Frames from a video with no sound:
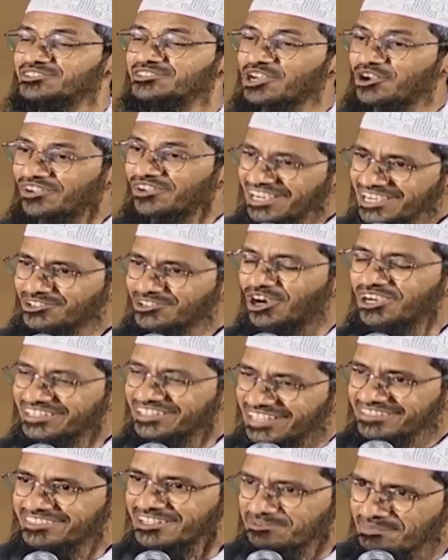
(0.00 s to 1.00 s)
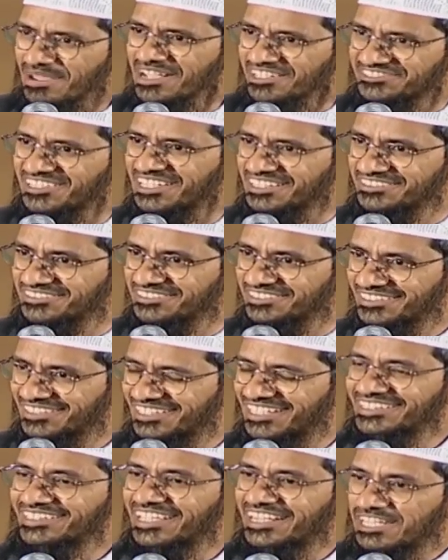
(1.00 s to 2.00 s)
So now in context, it makes sense
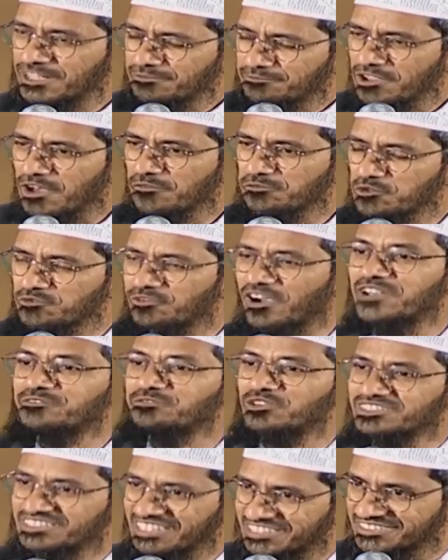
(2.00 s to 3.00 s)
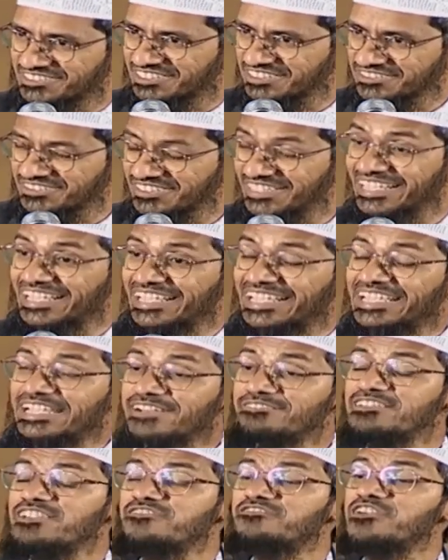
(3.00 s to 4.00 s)
that if you have to fight for justice,
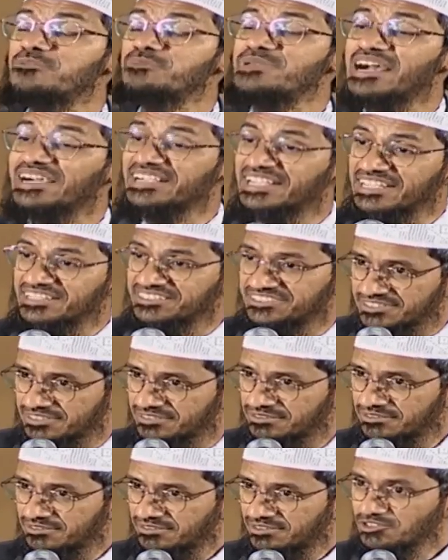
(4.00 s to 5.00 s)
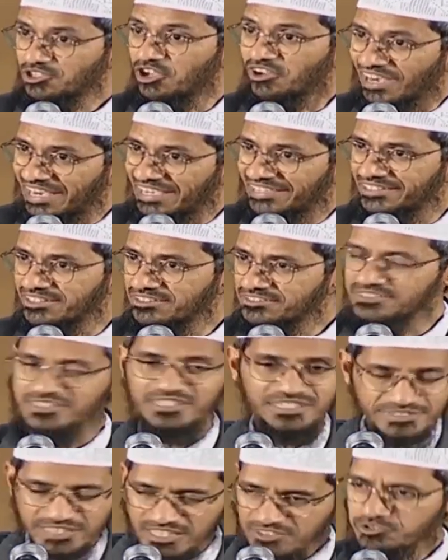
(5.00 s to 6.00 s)
even if it be against your relatives,
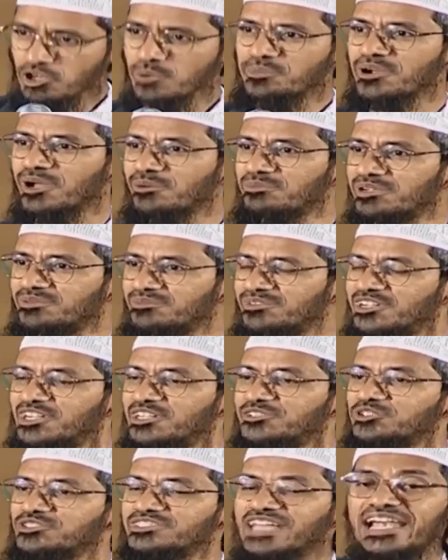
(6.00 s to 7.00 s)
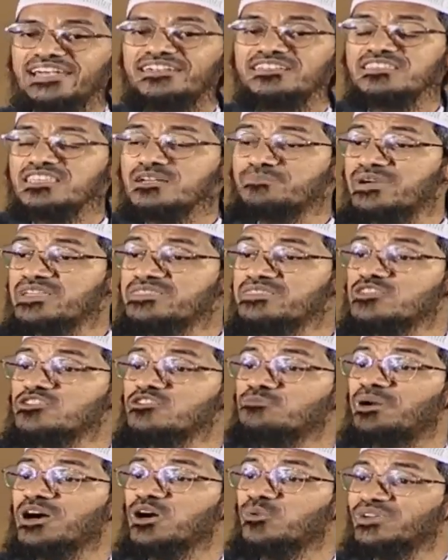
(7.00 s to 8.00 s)
there's no problem. So that is the message
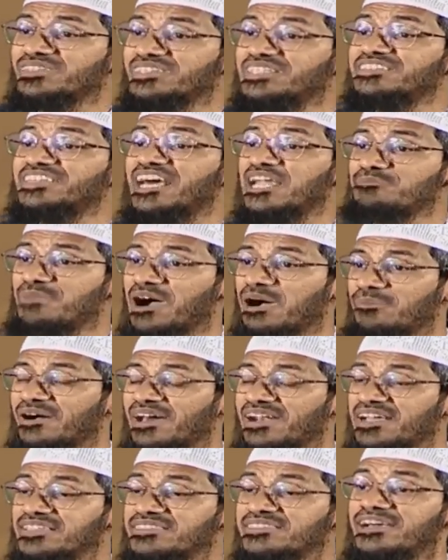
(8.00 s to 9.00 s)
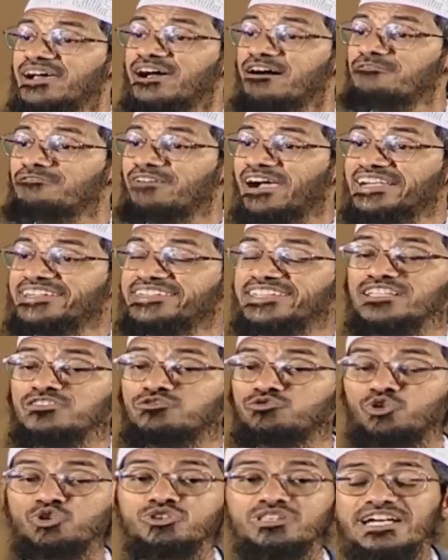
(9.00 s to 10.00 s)
of Bhagavad Gita and Mahabharat,
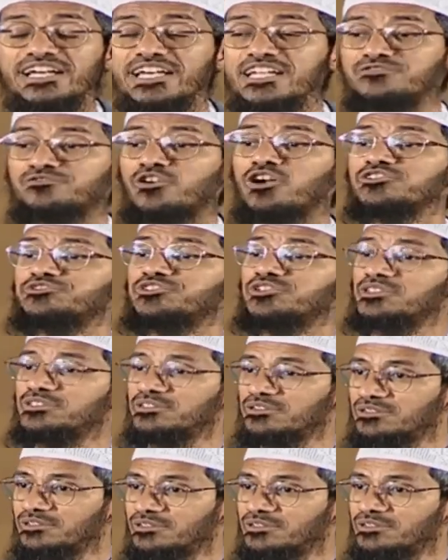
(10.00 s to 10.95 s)
fighting truth against falsehood.